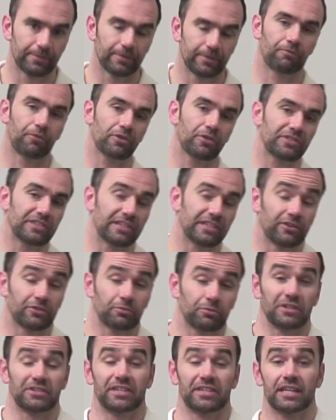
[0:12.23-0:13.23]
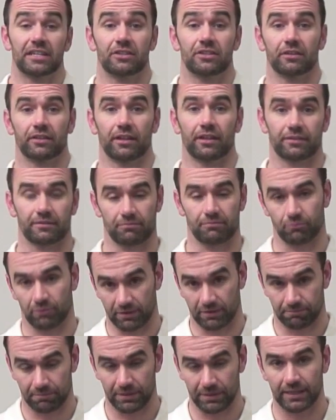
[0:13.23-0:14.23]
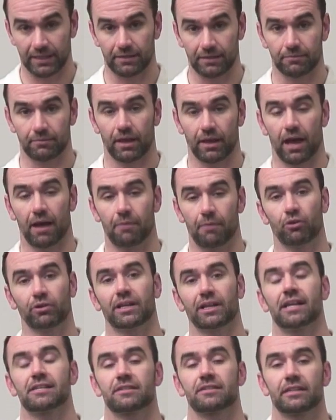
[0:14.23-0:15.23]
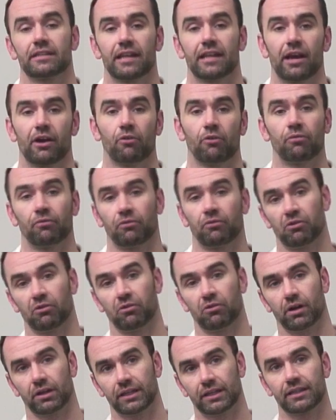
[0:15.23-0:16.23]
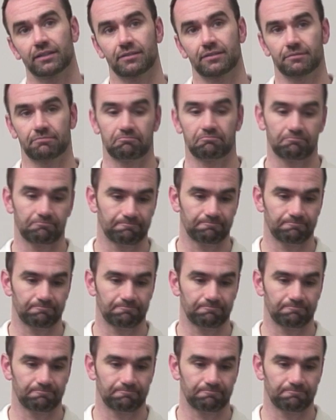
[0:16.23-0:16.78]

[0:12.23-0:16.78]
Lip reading: Firstly, I just want to say to you that we've been broadcasting now for, I think it's